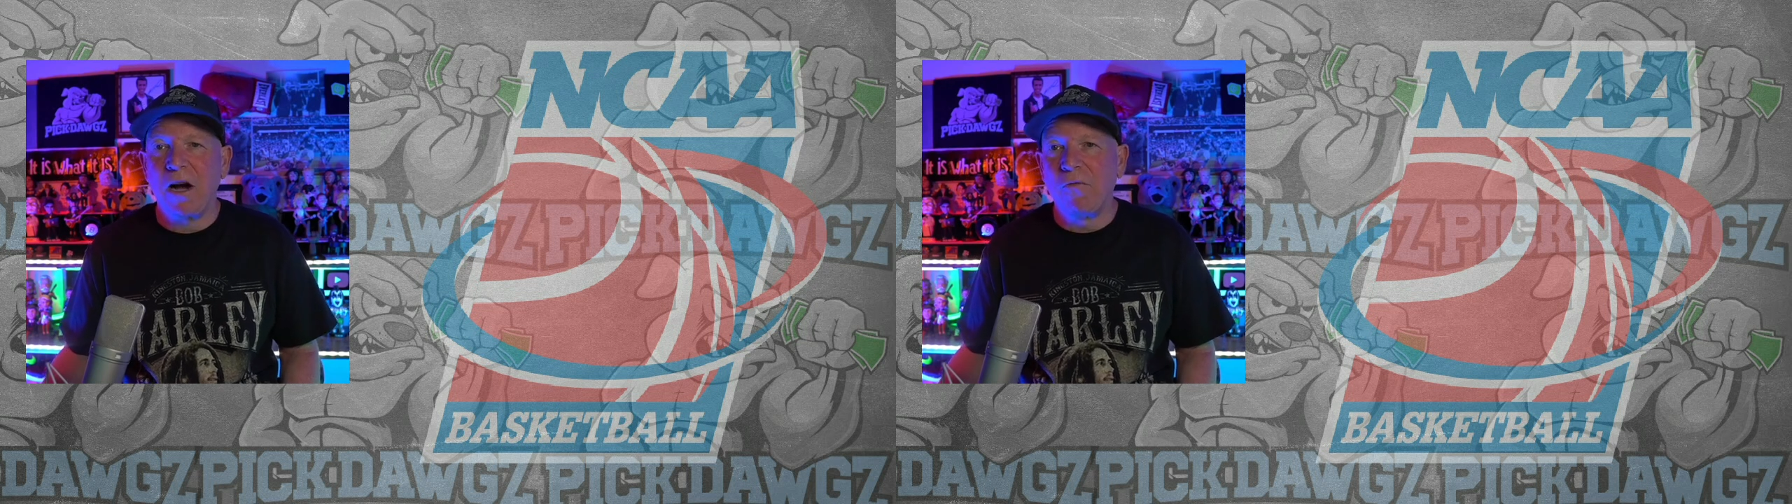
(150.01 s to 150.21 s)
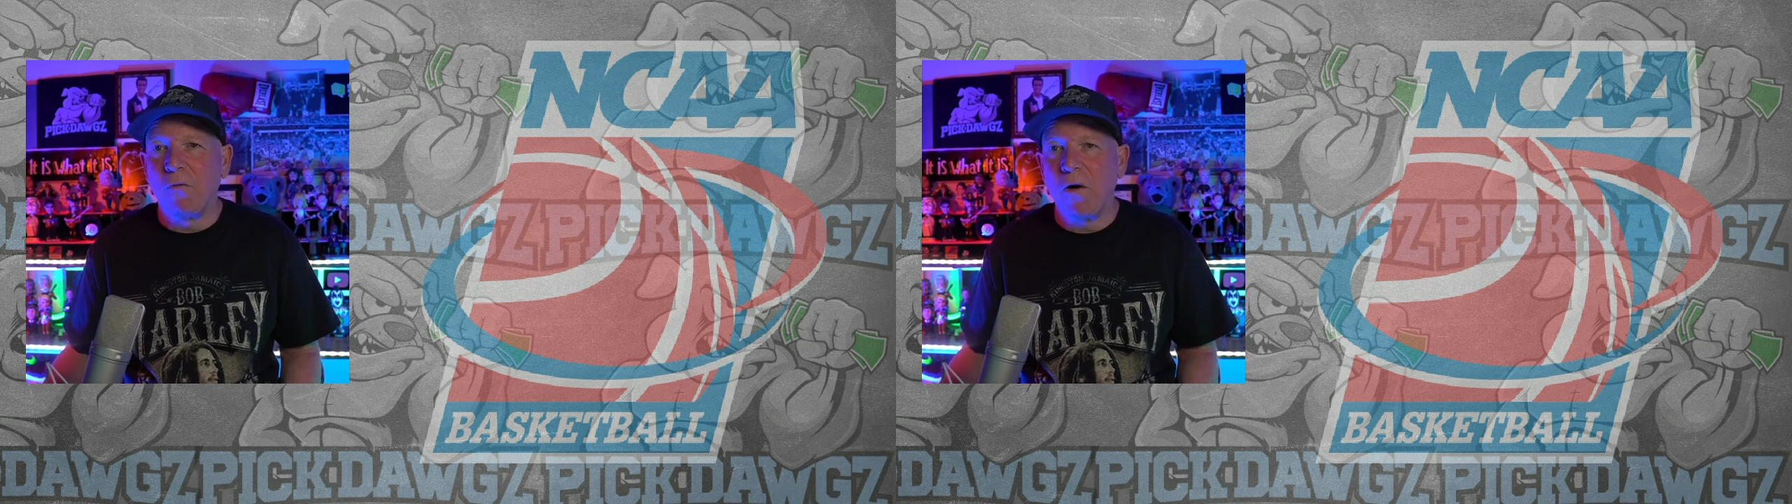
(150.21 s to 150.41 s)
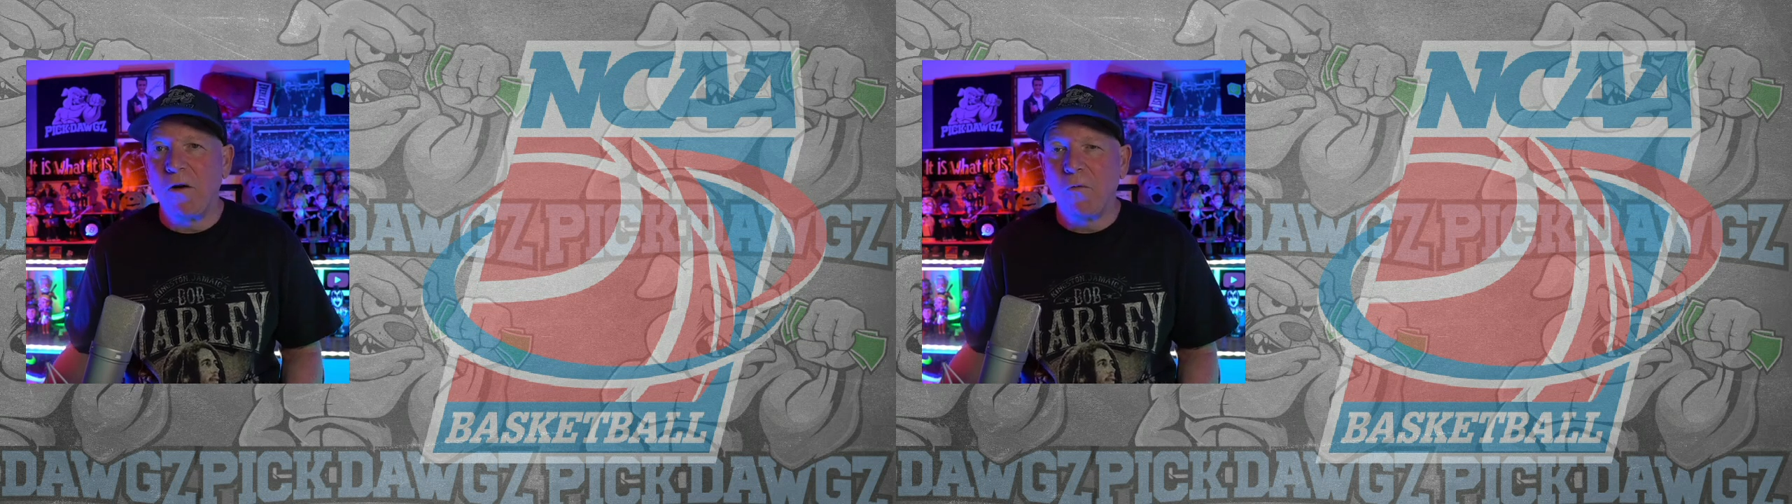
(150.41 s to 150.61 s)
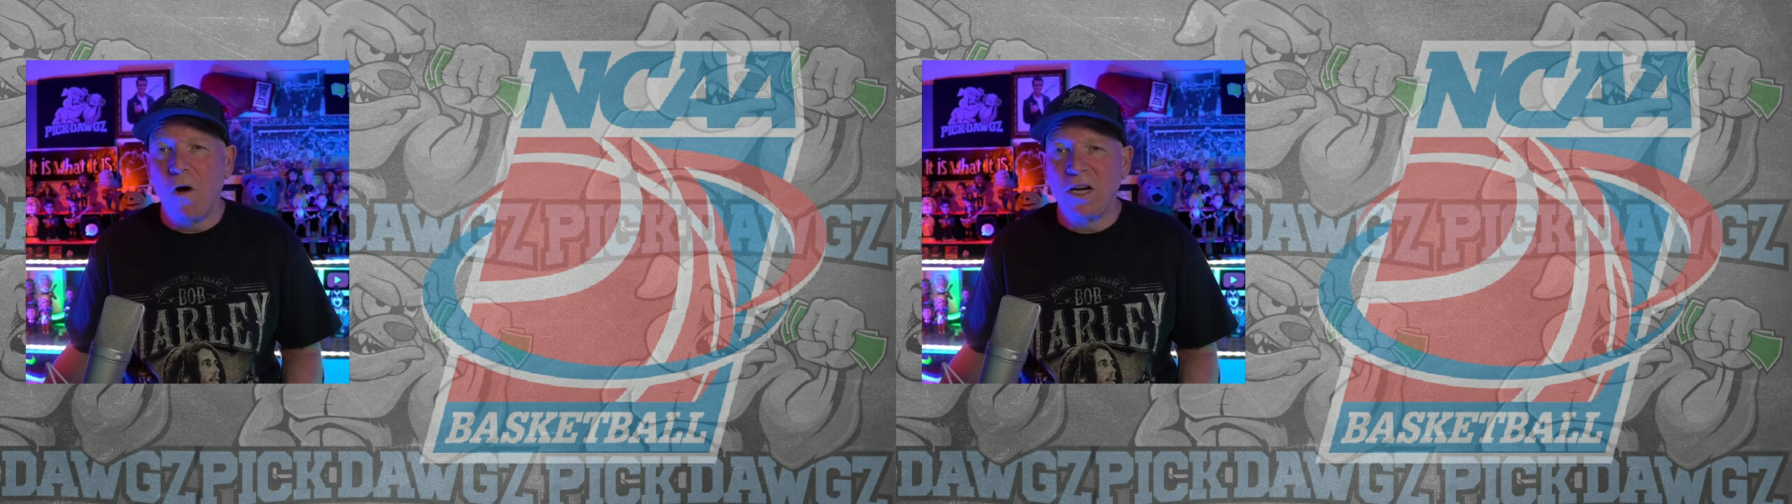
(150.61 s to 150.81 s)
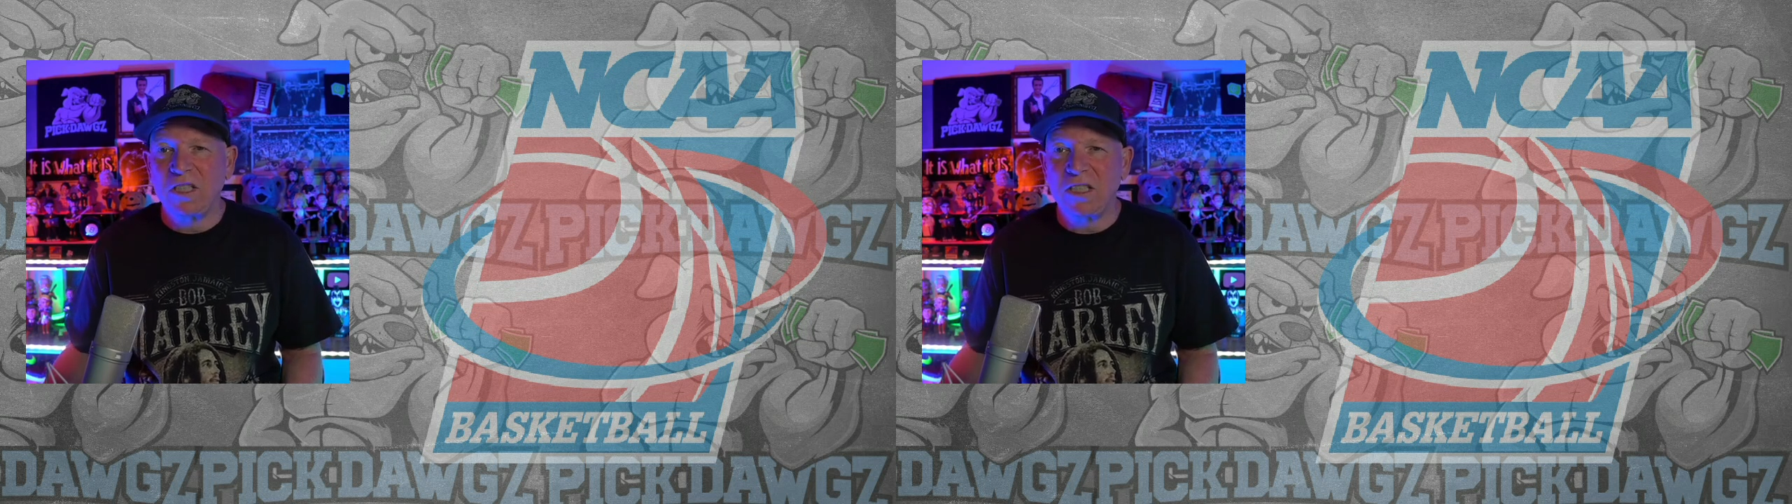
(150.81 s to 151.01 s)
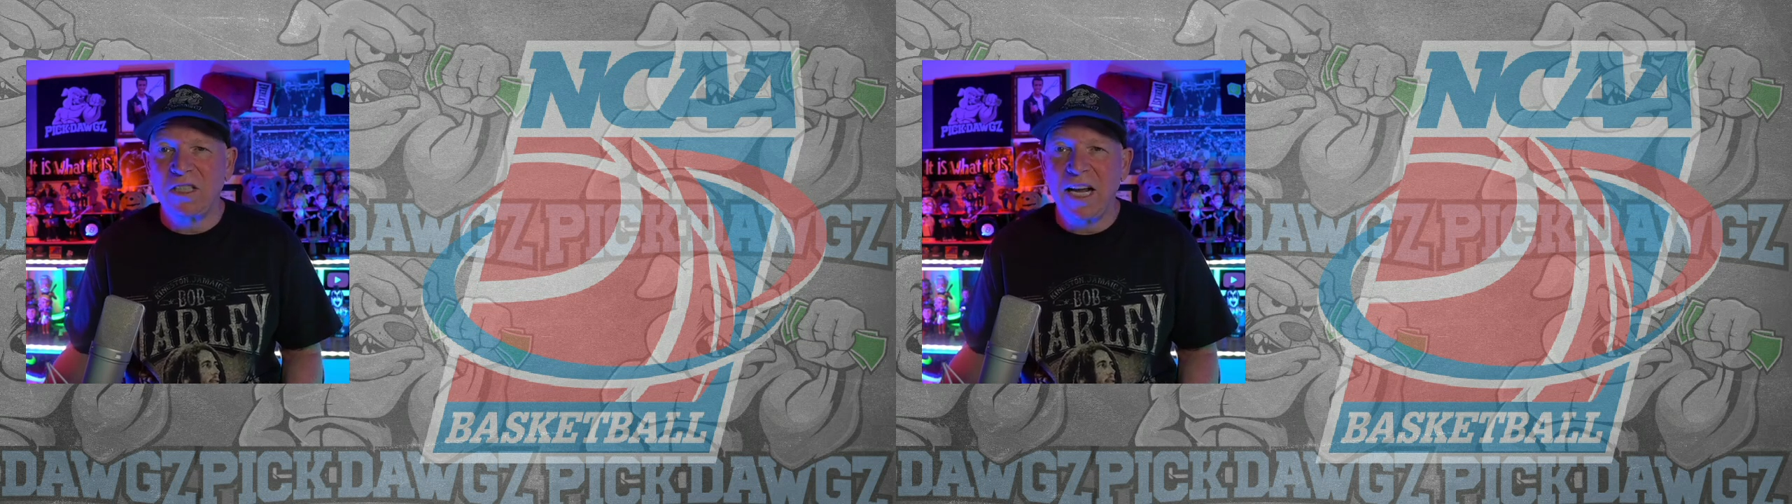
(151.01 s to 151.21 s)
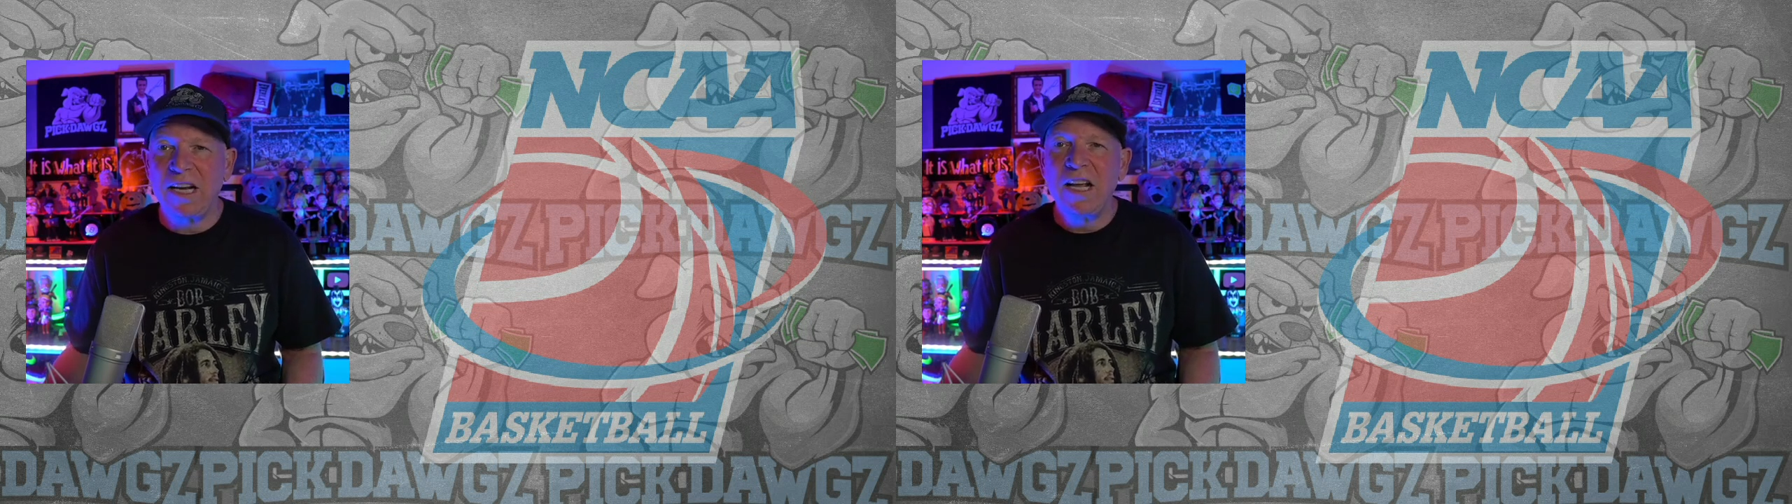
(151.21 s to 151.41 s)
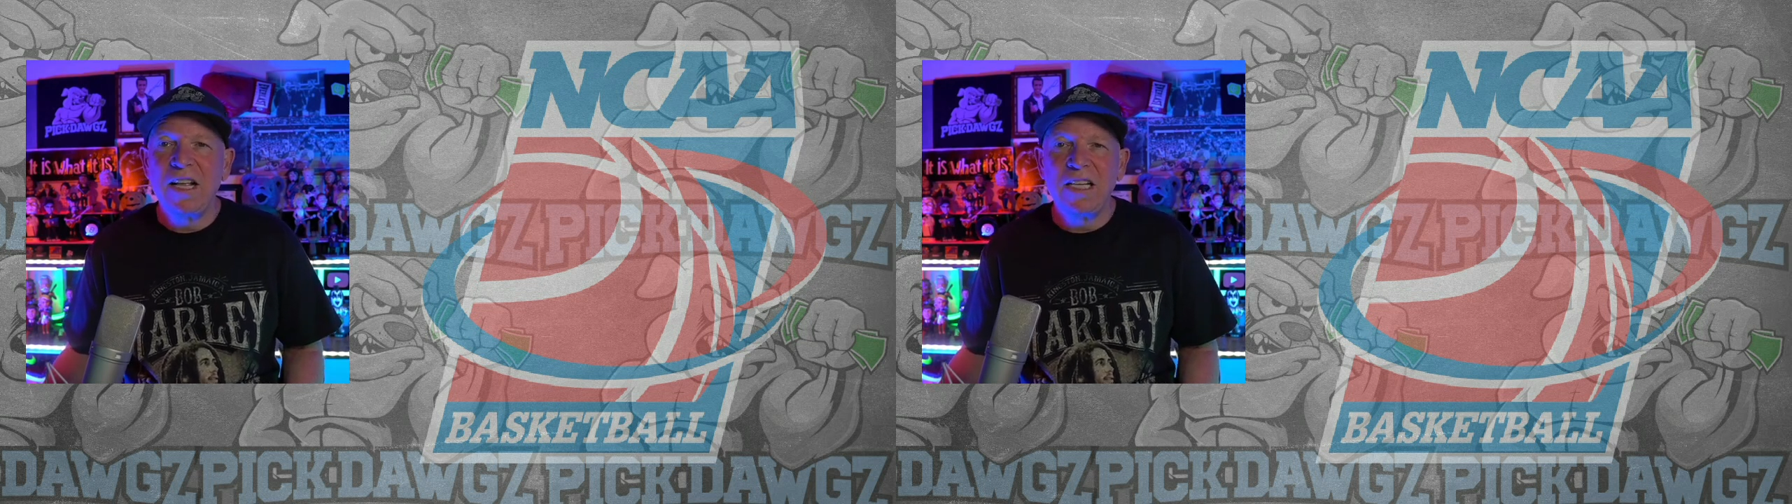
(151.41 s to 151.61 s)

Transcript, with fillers: of, of Washington State.